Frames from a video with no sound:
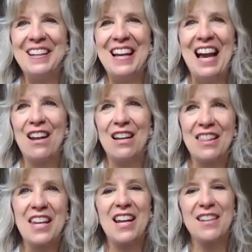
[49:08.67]
how to
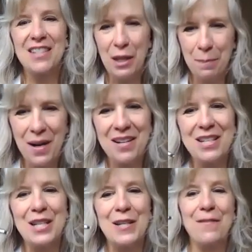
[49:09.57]
think outside the box
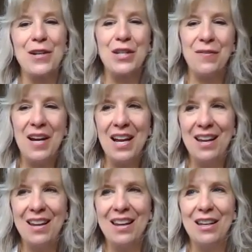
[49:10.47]
and
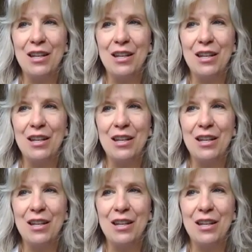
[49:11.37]
diversify